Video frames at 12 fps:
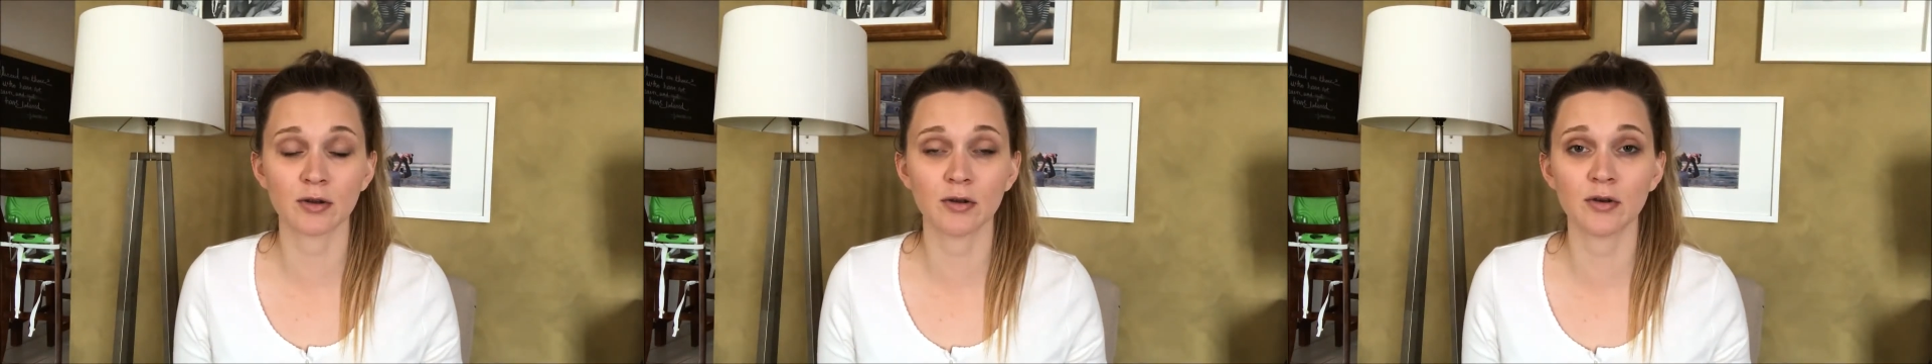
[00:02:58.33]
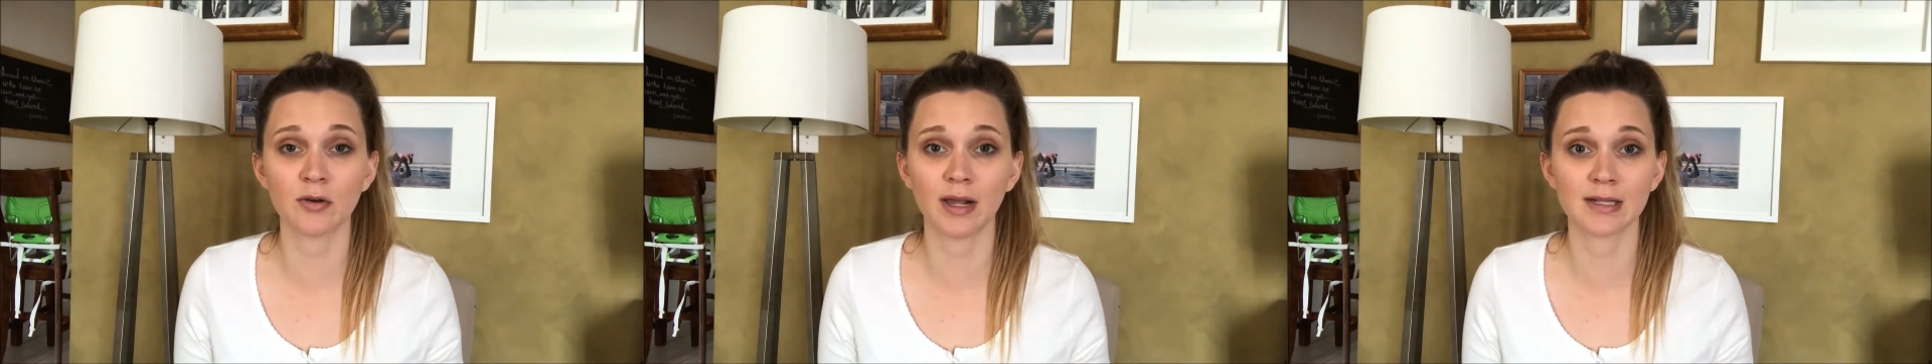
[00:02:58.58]

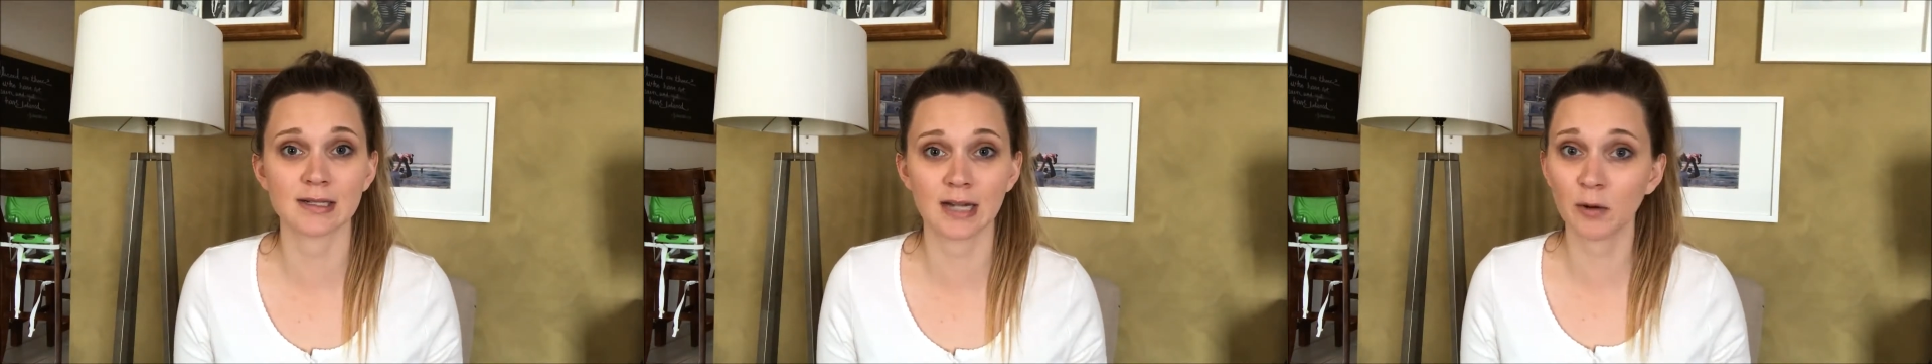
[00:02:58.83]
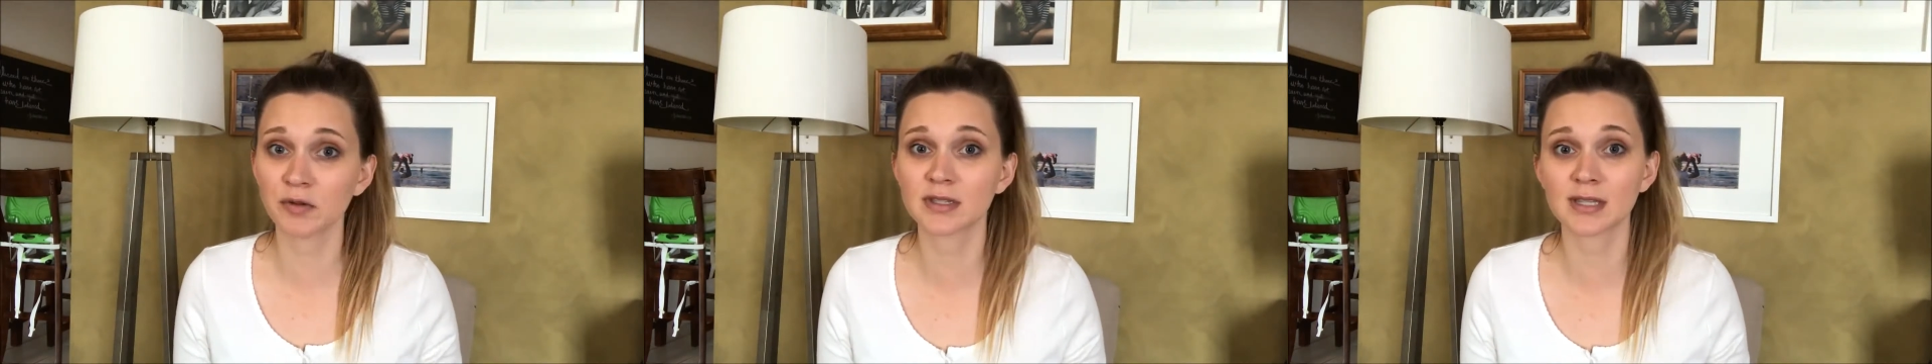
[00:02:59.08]
who has
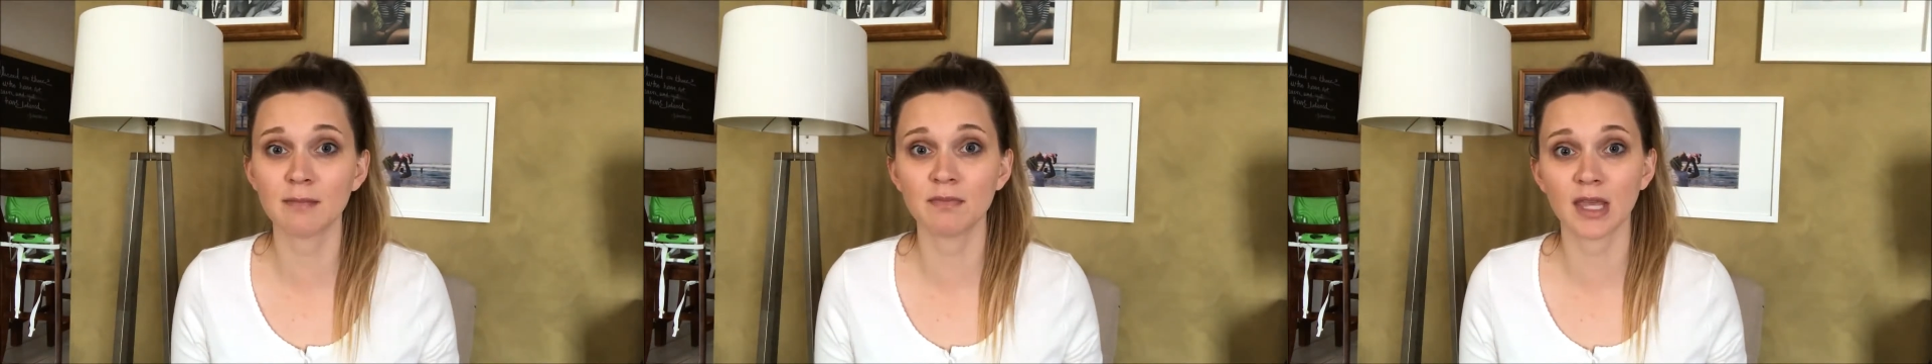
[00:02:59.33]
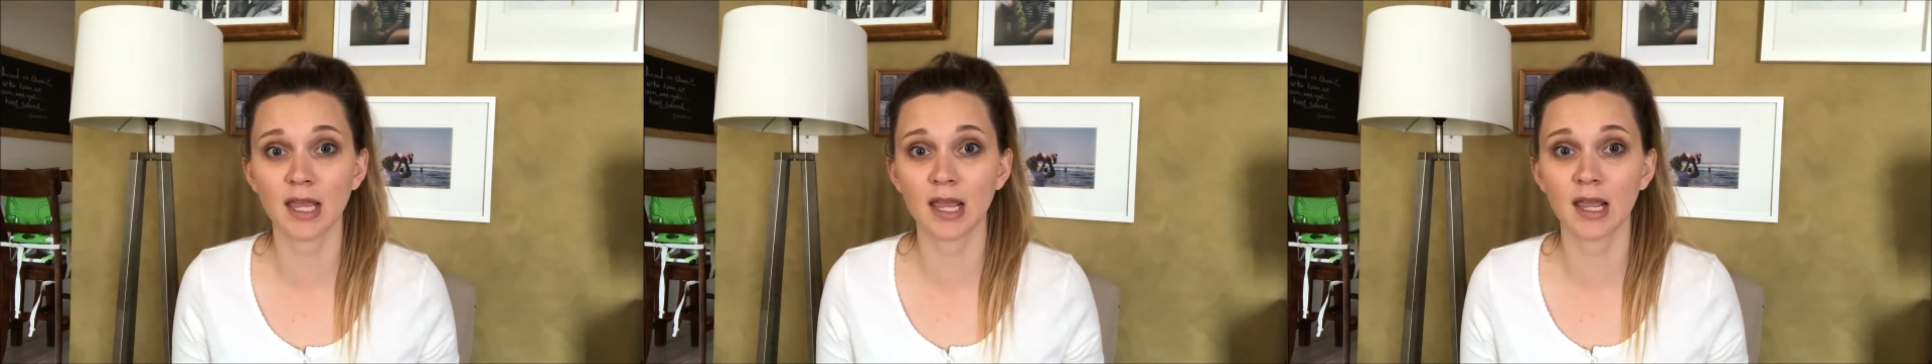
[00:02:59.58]
dealt with the same
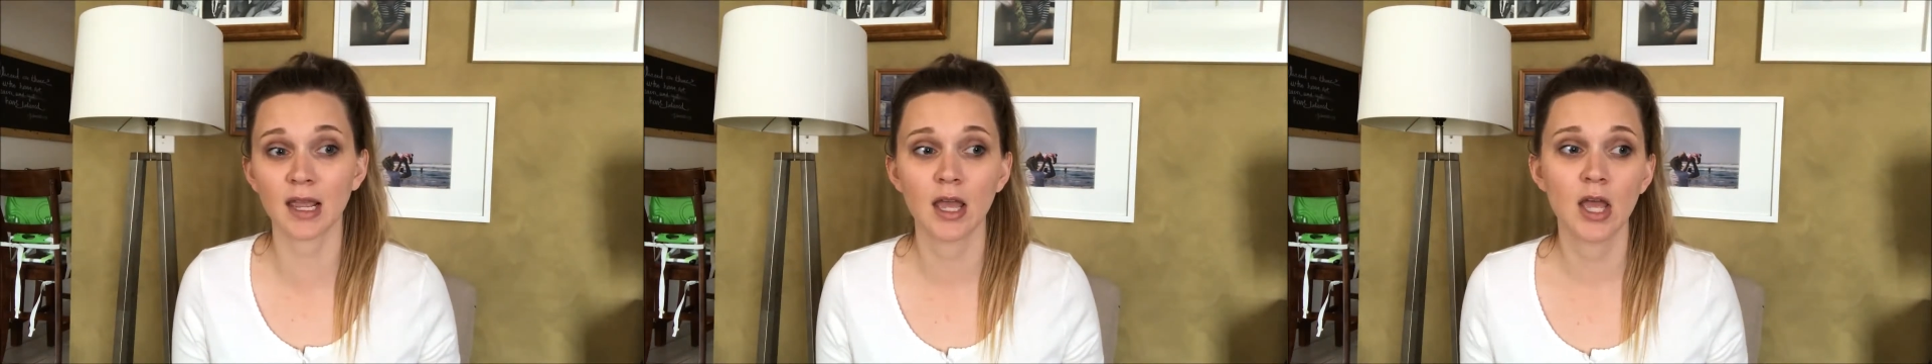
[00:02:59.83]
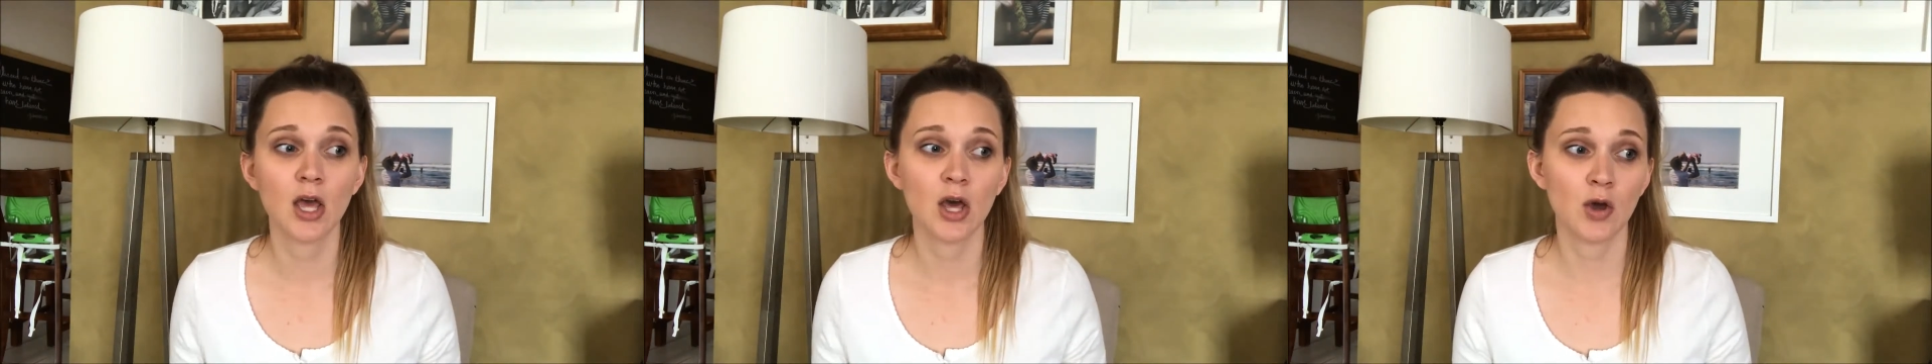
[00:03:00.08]
thing,
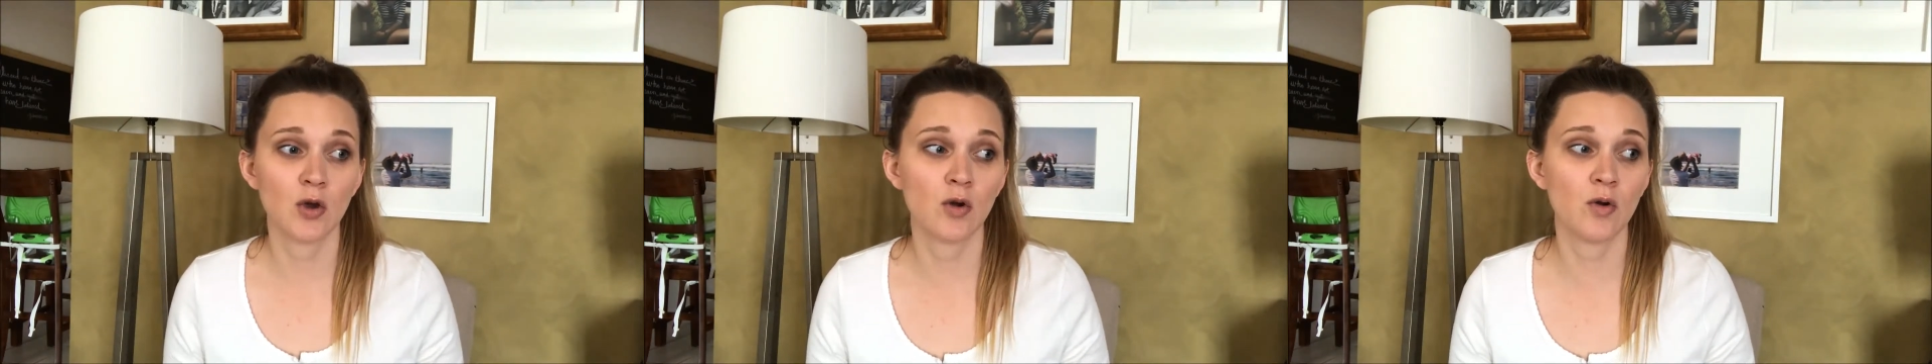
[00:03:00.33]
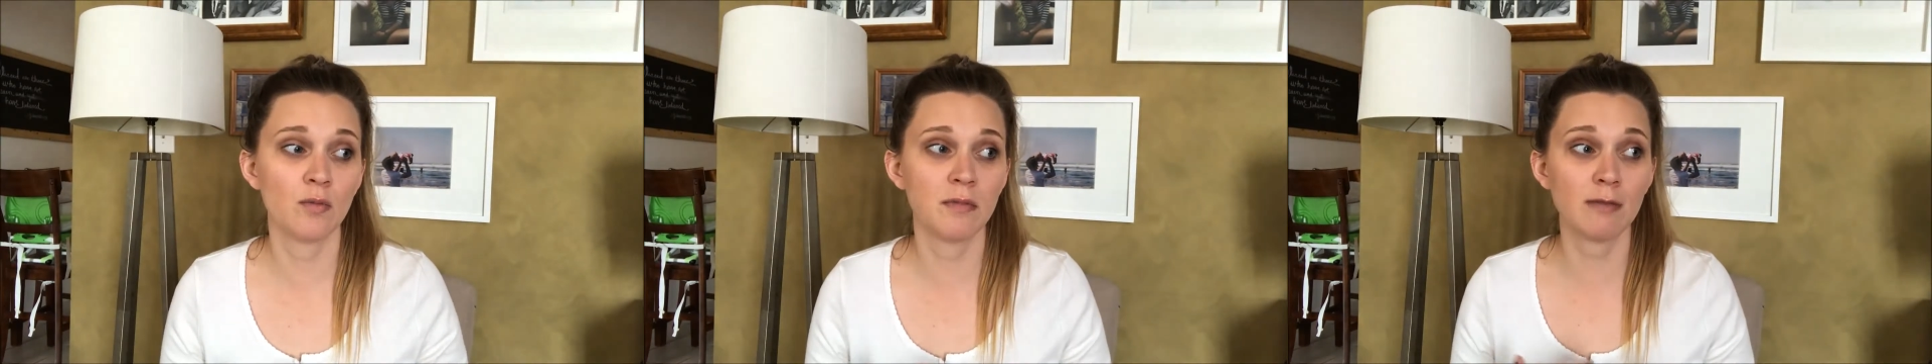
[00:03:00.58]

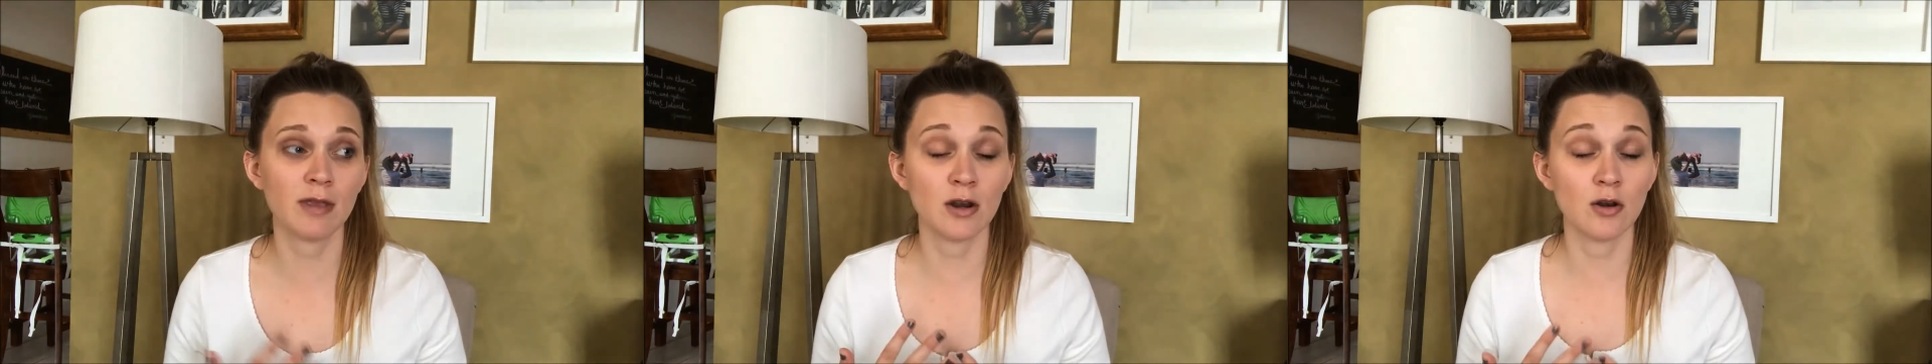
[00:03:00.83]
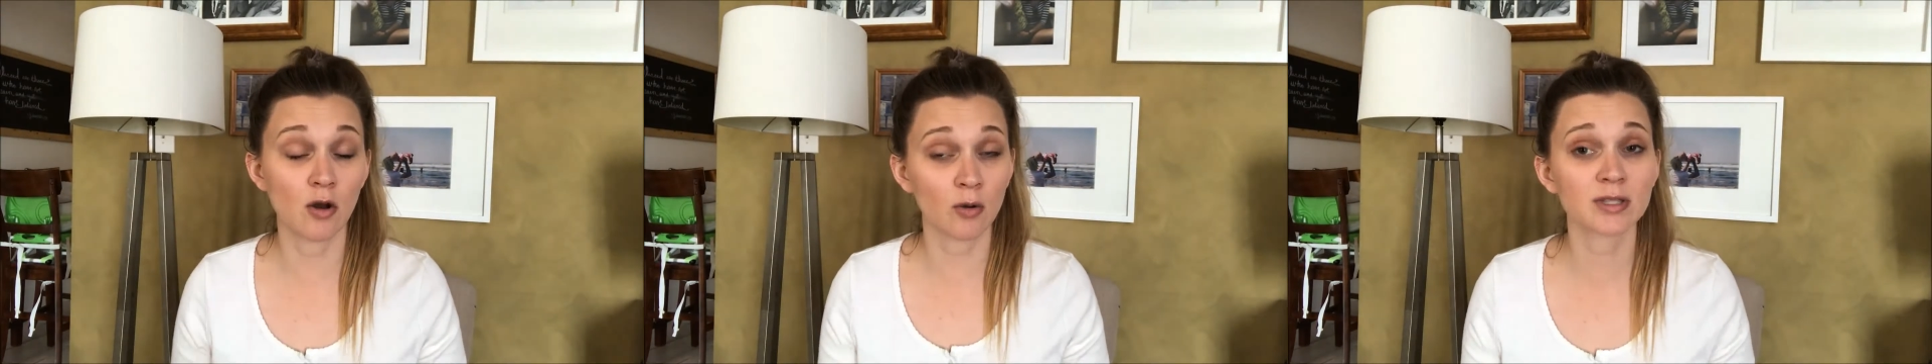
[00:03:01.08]
who maybe
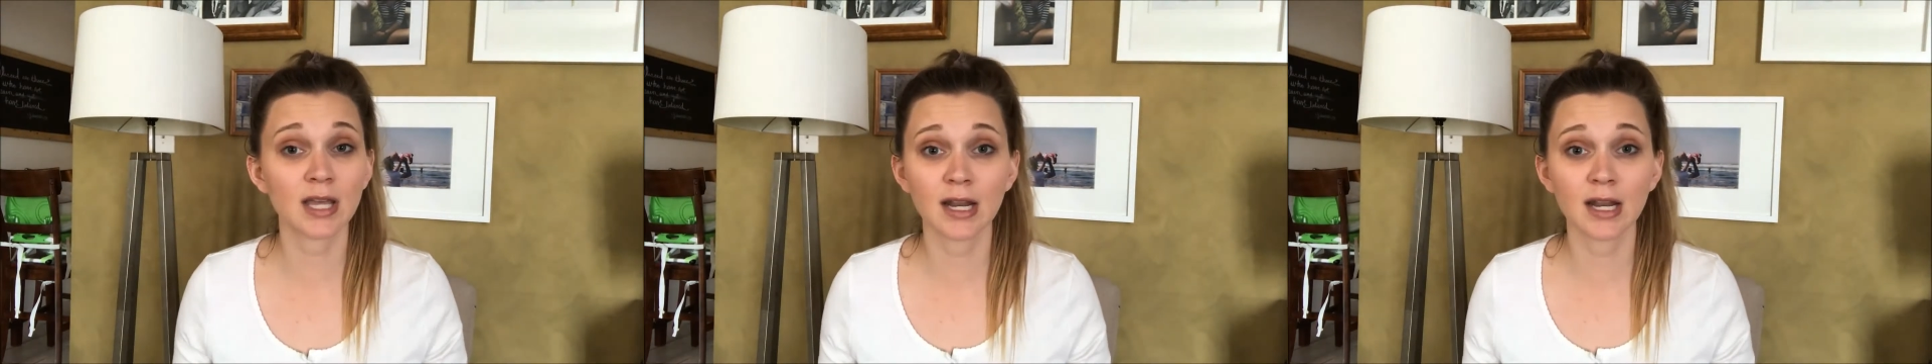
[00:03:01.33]
knows